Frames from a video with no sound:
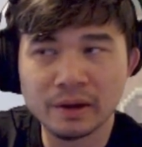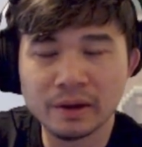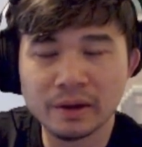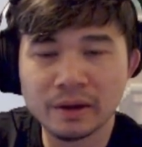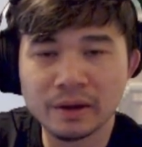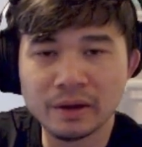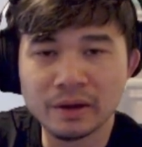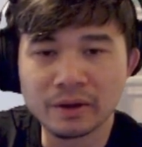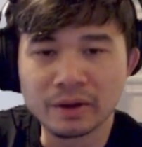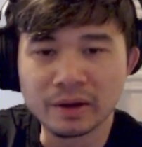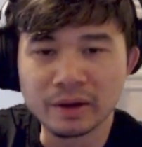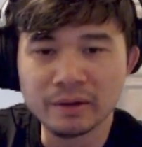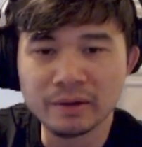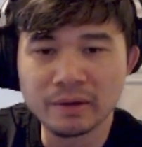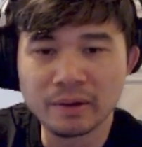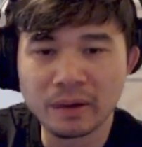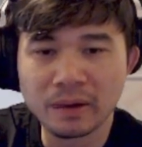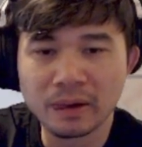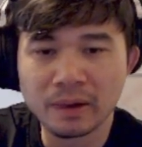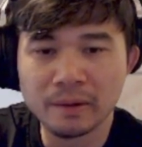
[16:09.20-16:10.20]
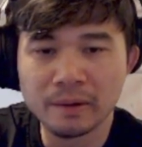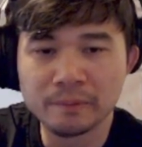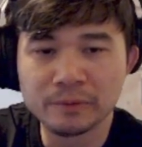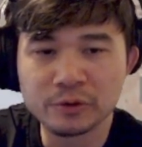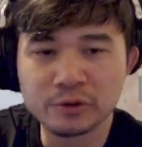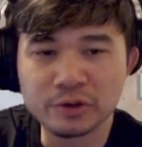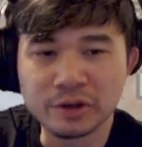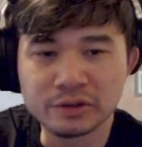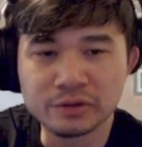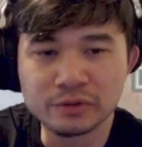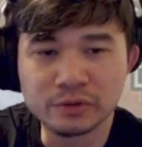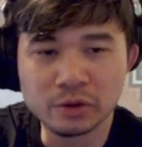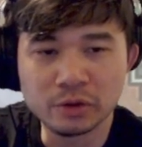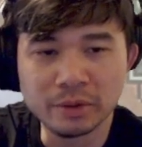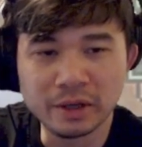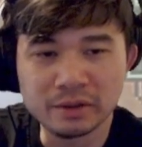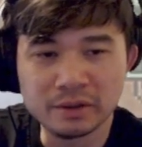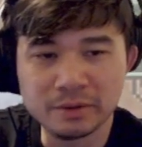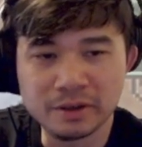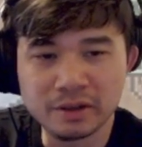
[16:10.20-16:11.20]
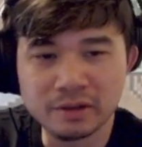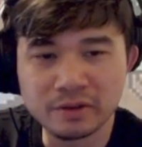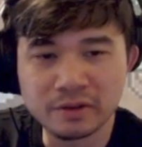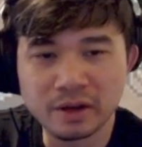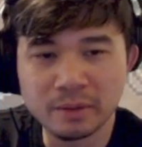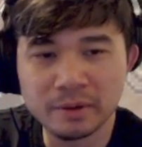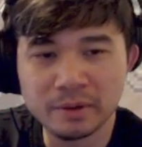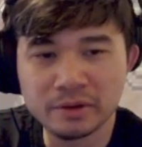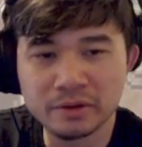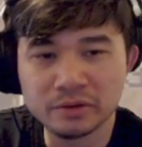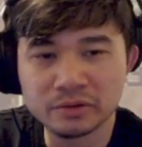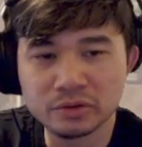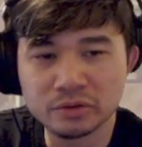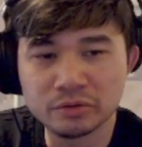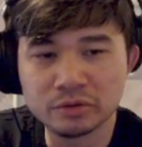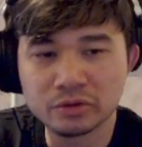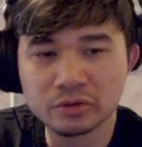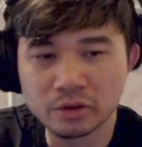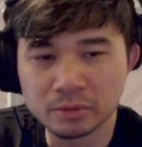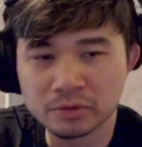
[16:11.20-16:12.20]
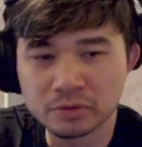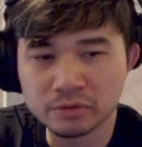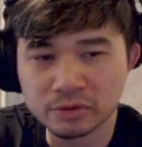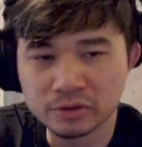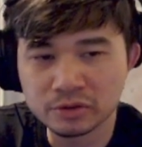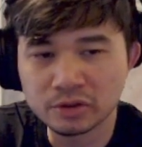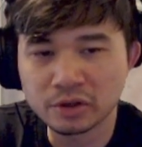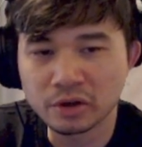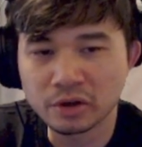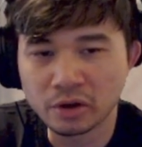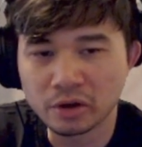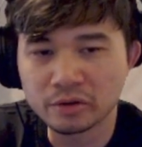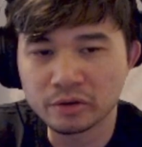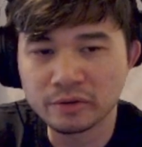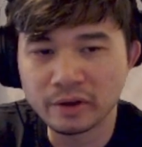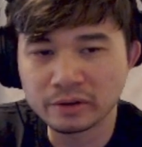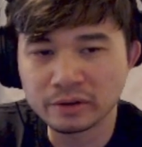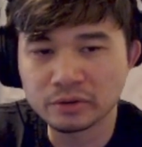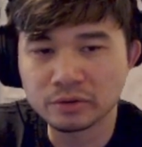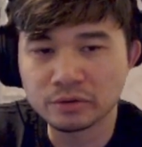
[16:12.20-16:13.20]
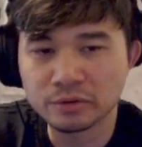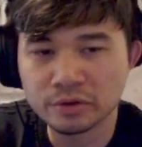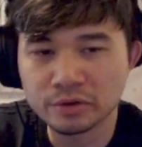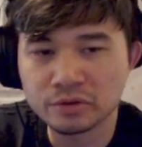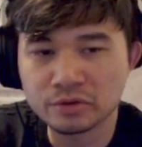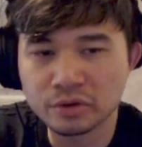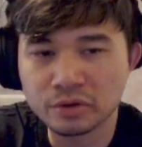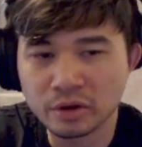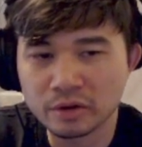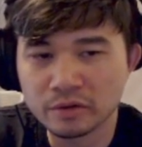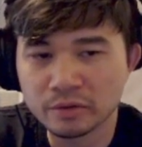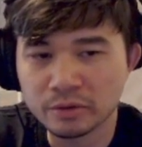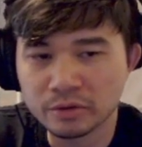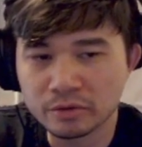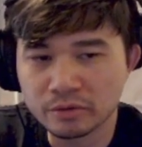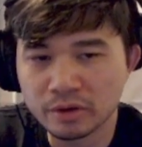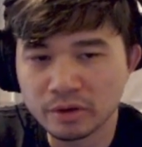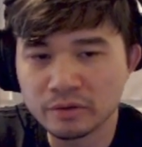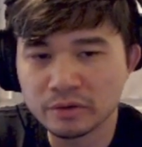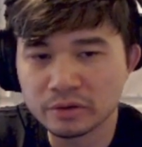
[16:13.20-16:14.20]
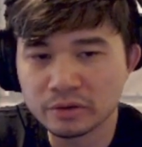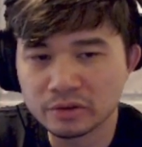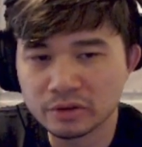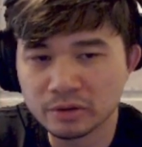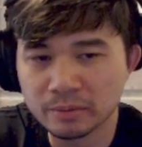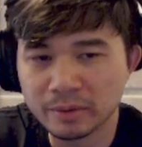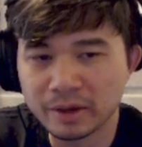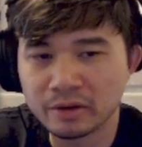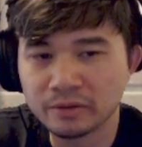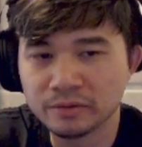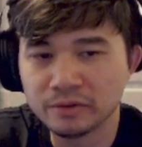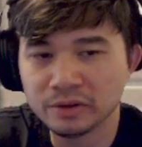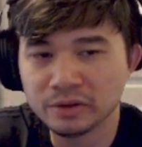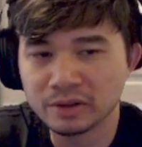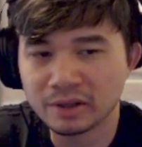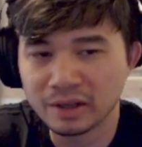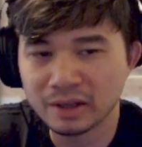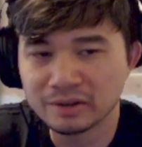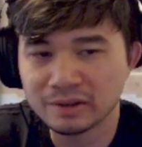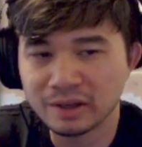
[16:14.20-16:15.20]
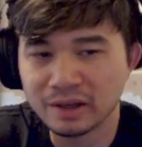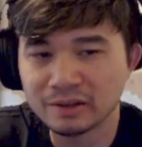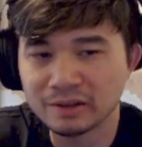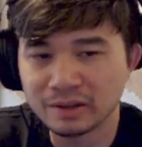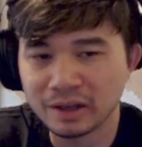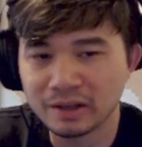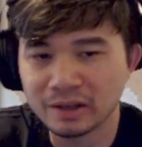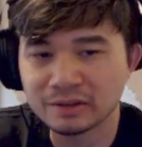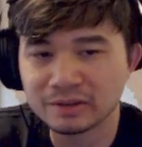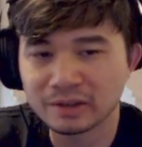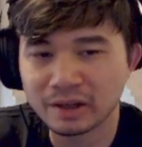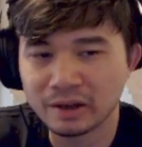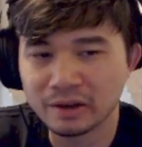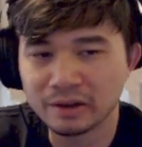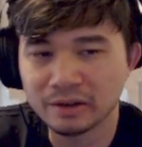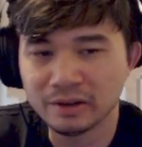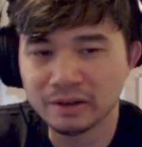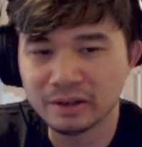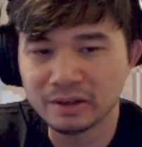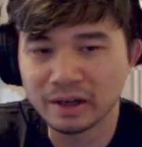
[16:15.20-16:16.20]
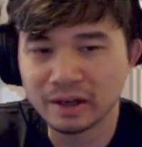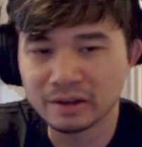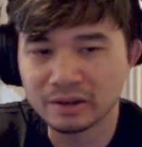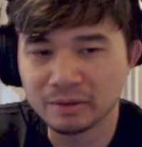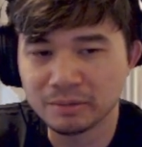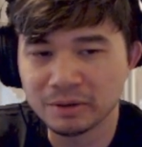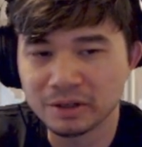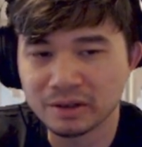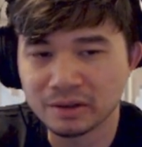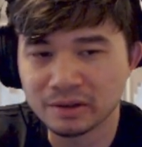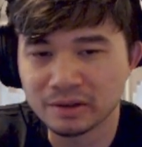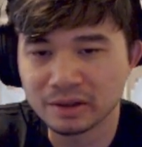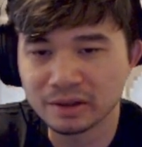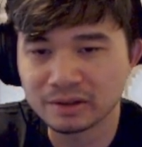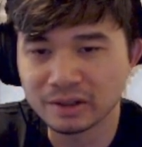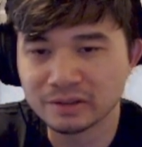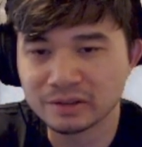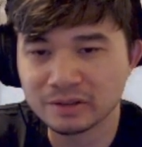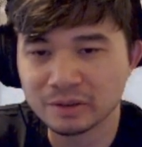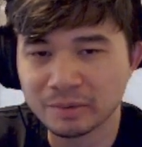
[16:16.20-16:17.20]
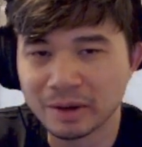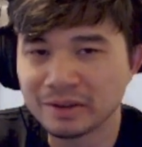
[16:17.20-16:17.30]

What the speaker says: Okay. Transform at the beginning of combat in your turn. Return up to 1 target artifact or creature card from your graveyard to the battlefield. It gains haste. Exile it at the beginning of the next end step.